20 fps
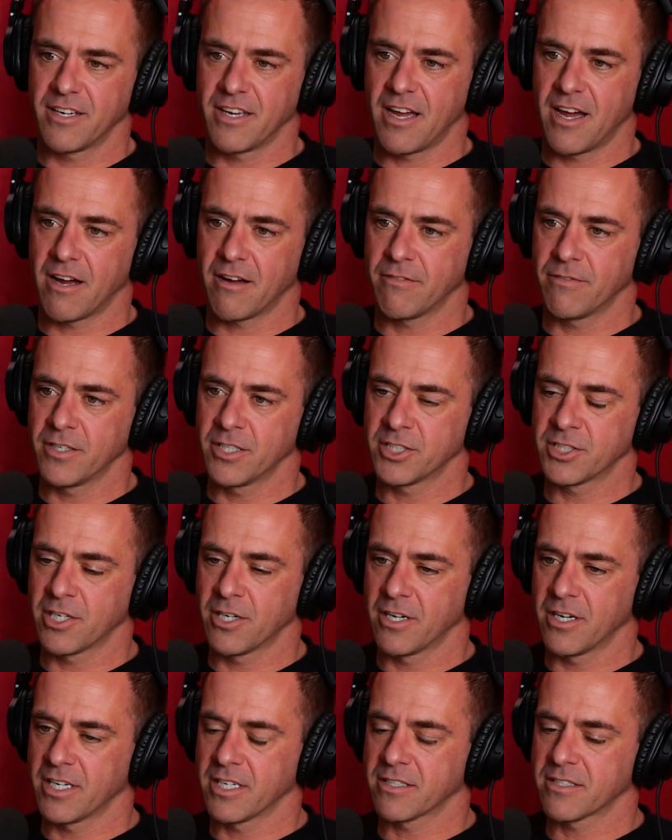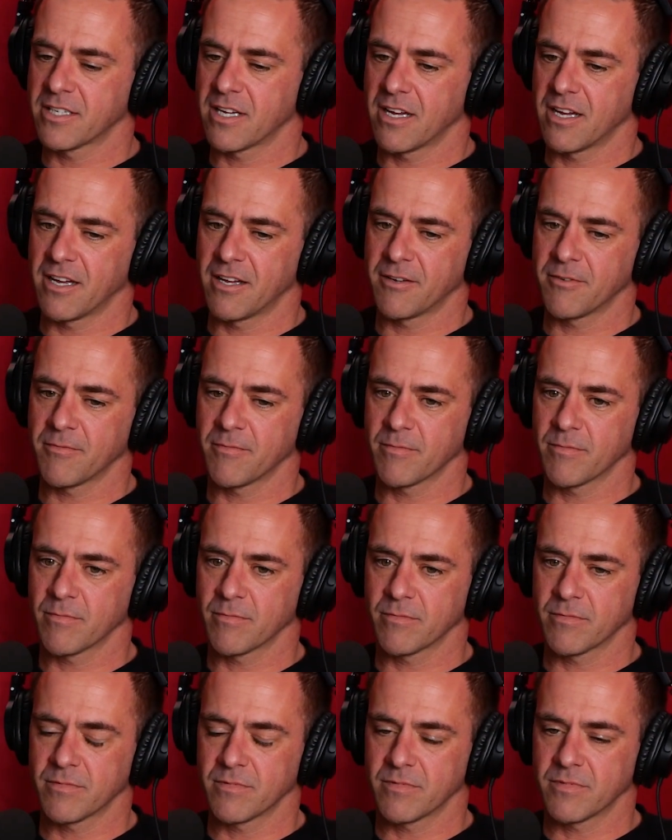Yeah, for sure. It's, I
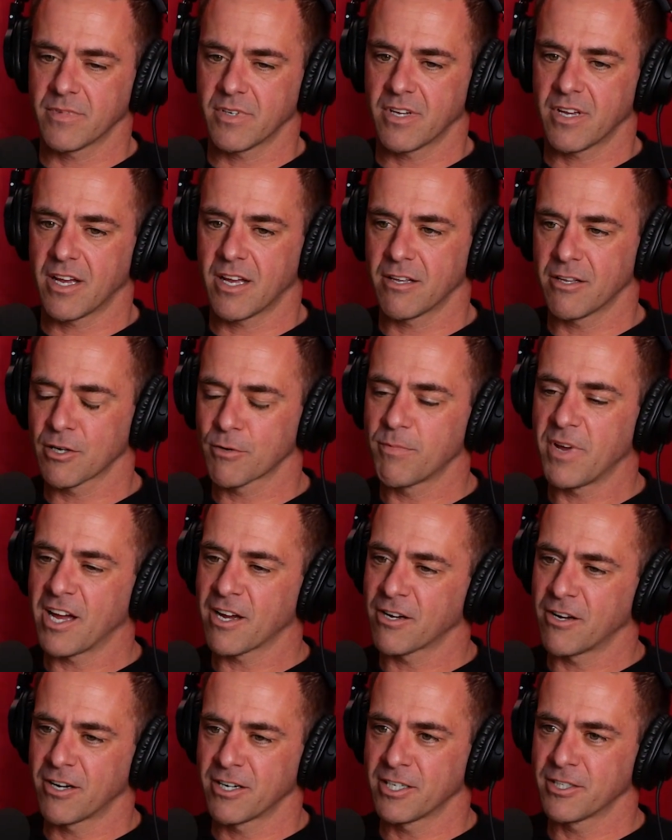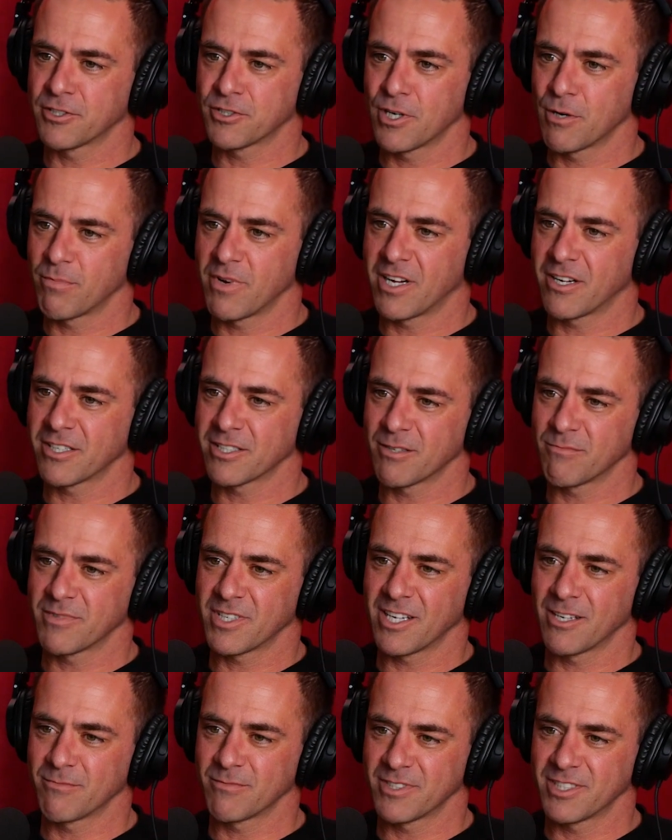look back on it and trip out
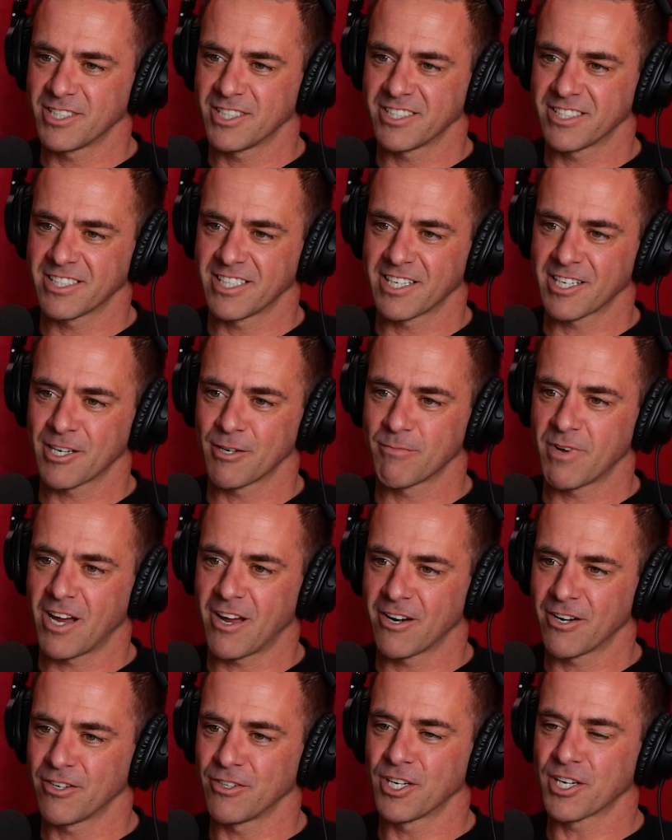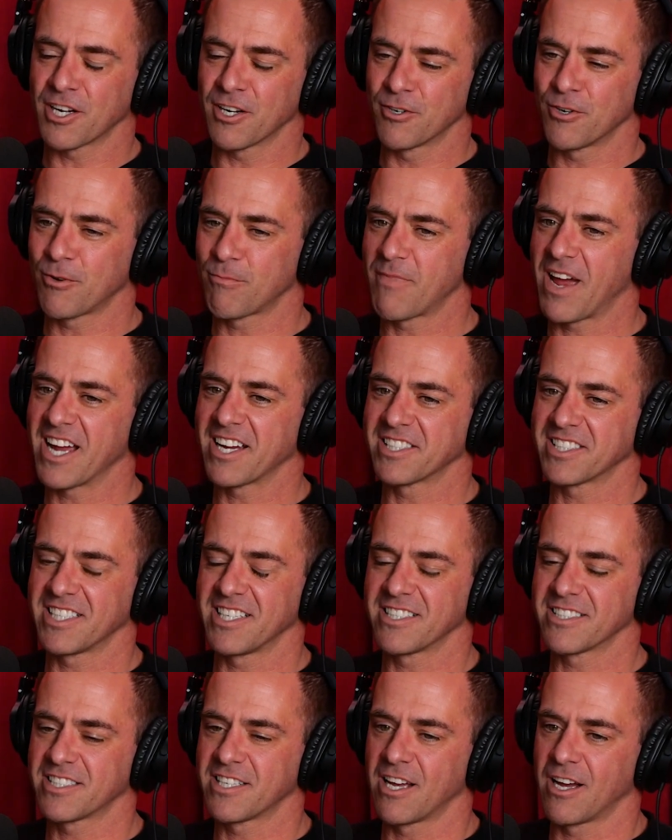sometimes just thinking about it, or looking at old
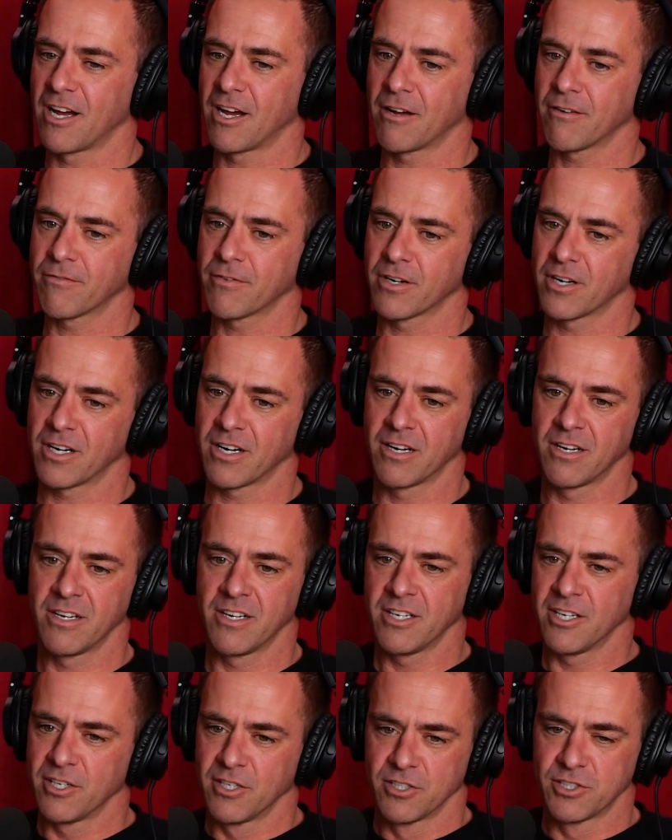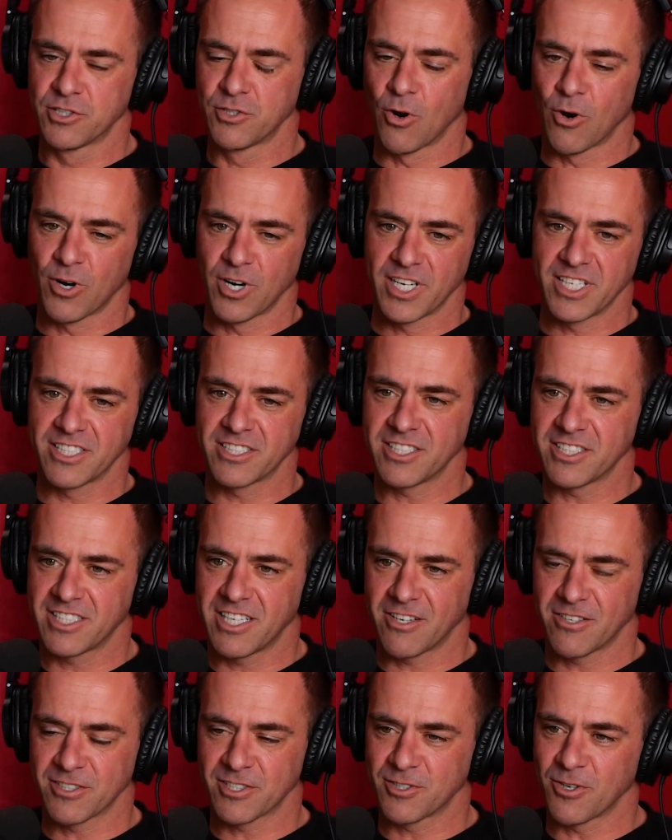magazine stuff or stories, just
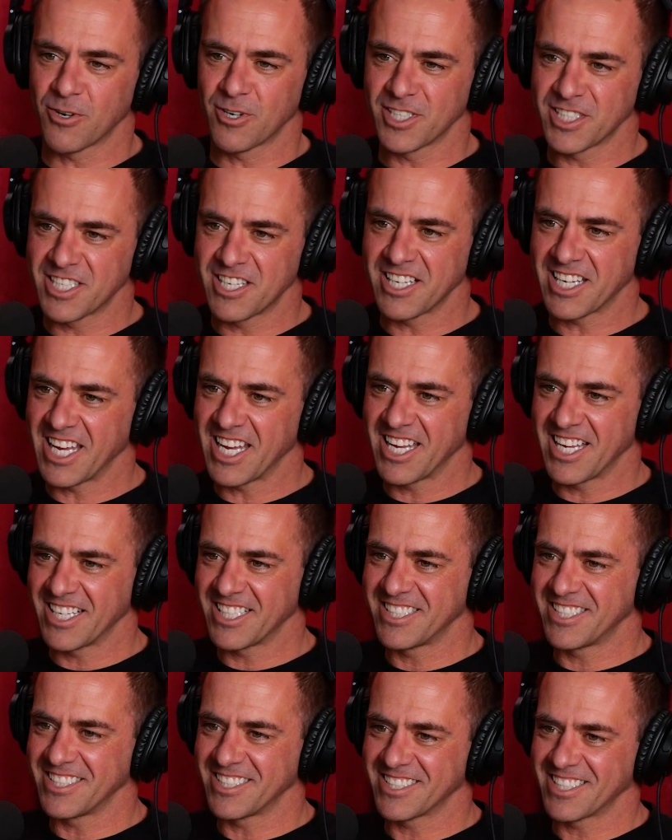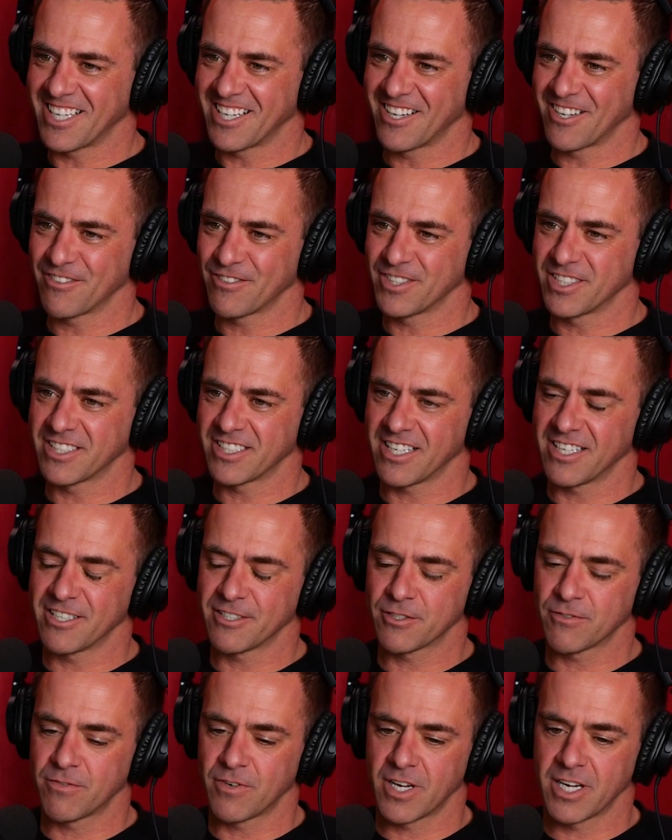telling stories to the kids and stuff
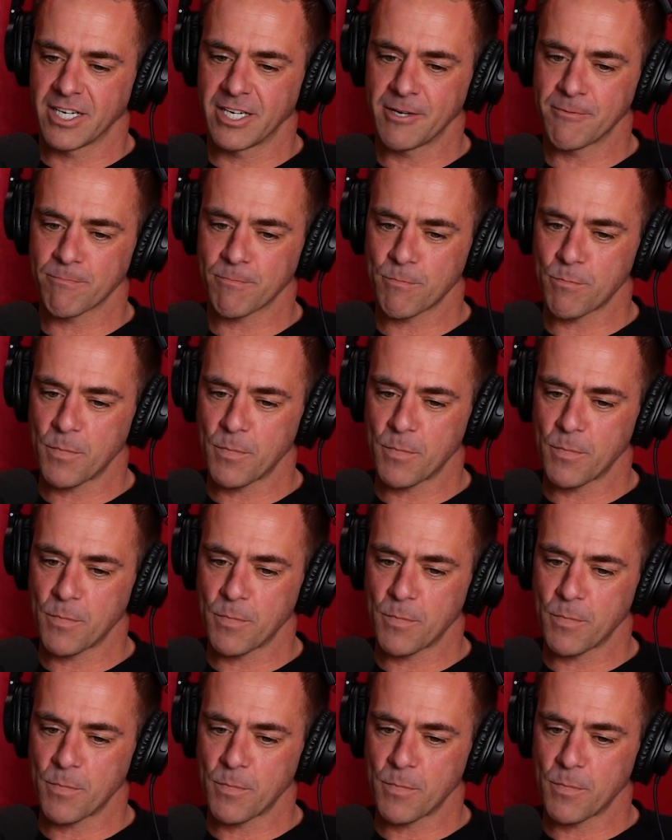it's funny.